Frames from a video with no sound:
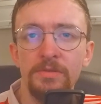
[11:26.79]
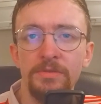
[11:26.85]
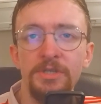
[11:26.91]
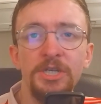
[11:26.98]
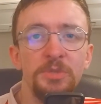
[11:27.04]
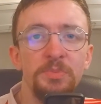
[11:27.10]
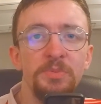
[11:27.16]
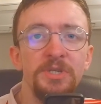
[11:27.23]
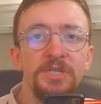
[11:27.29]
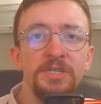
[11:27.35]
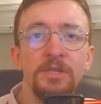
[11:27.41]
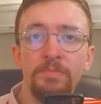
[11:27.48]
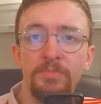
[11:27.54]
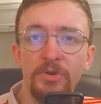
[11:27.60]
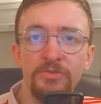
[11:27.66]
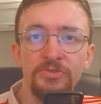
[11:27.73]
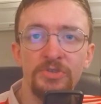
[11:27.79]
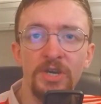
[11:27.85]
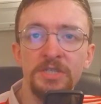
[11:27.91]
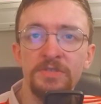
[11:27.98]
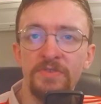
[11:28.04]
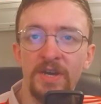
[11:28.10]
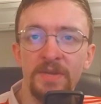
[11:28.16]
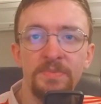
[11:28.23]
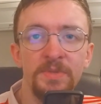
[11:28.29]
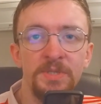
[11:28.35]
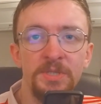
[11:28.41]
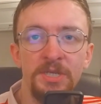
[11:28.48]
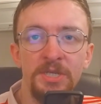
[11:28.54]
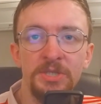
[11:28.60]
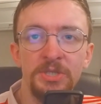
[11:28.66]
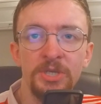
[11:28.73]
Each meeting that both sides have had this
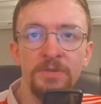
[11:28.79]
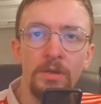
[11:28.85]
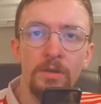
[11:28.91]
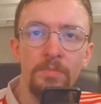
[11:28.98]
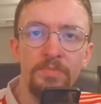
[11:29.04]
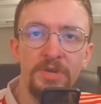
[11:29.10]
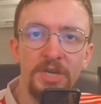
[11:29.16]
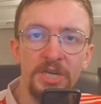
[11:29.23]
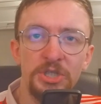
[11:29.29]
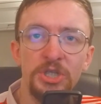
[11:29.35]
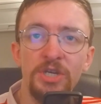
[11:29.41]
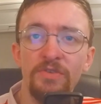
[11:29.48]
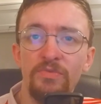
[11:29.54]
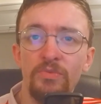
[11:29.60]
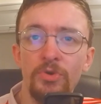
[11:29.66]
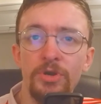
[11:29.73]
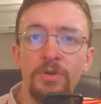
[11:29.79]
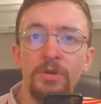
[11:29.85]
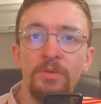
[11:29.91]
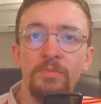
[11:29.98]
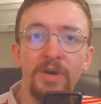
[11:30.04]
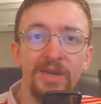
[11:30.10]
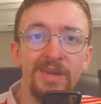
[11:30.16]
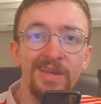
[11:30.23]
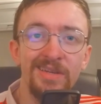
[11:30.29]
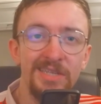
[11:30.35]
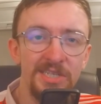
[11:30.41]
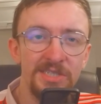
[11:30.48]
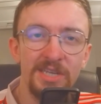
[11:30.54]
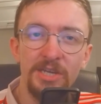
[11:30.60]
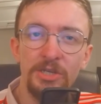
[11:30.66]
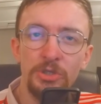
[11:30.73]
season, PSG have won by at
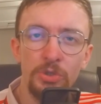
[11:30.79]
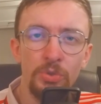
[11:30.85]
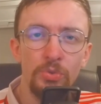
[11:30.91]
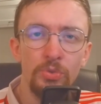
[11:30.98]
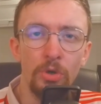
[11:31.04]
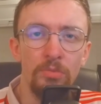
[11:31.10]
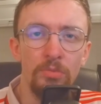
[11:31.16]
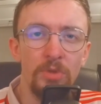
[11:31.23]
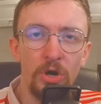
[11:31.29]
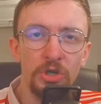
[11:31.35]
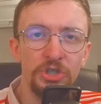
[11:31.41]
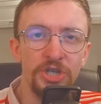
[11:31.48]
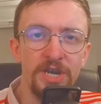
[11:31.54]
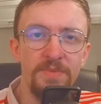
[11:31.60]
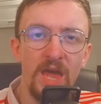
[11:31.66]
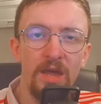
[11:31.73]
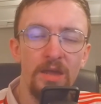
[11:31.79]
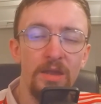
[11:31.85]
least a 2-goal margin.